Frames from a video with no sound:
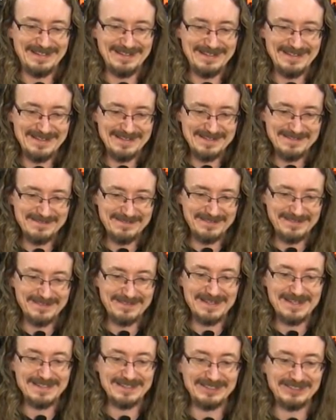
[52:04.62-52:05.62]
Here we
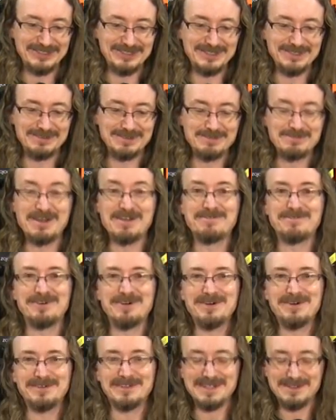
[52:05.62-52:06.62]
go. I have to shoot it with my
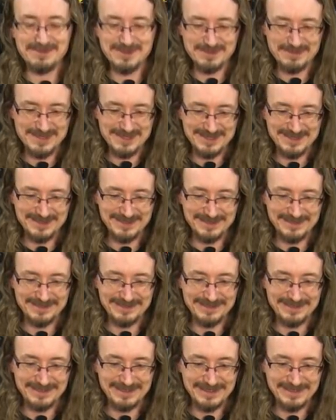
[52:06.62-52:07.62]
phone. That wouldn't be too
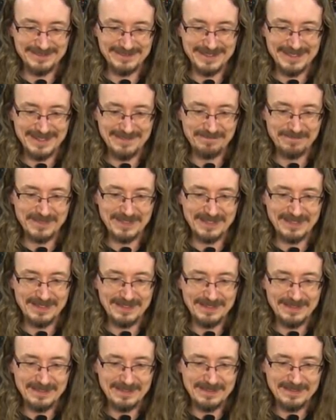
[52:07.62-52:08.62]
too good with it.
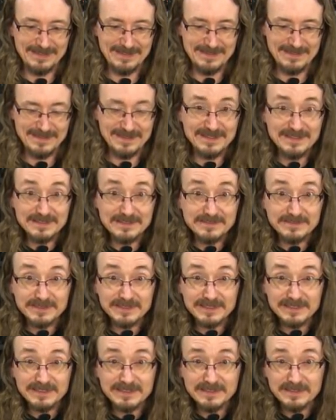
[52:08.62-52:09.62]
All right, here we
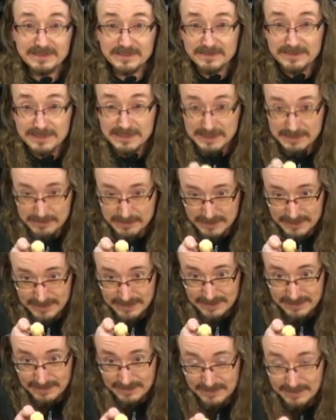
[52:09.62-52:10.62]
go. Come
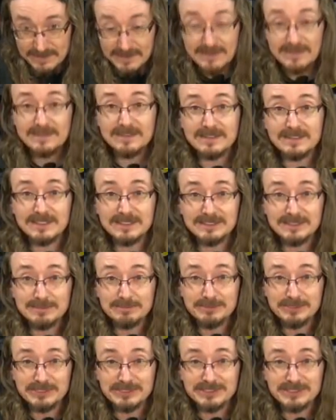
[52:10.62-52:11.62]
on. You know, they
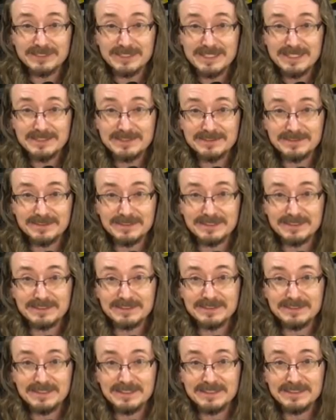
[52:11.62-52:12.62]
should put sights on
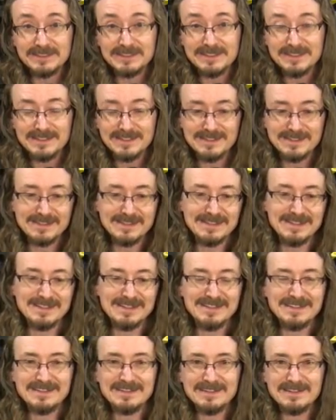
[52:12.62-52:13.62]
these things.
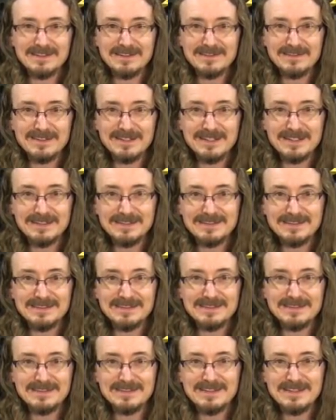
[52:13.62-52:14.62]
All right.
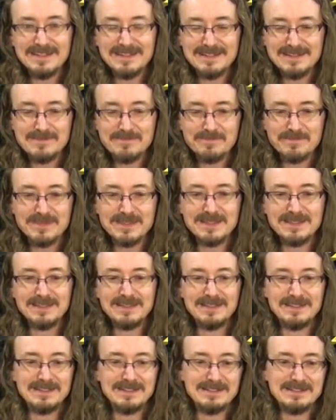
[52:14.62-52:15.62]

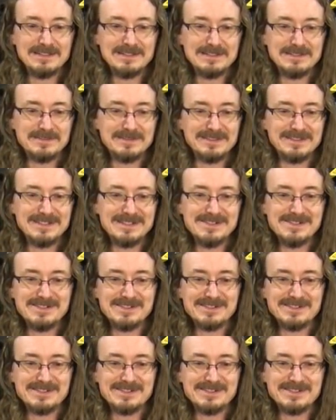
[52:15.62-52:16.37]
Here we go.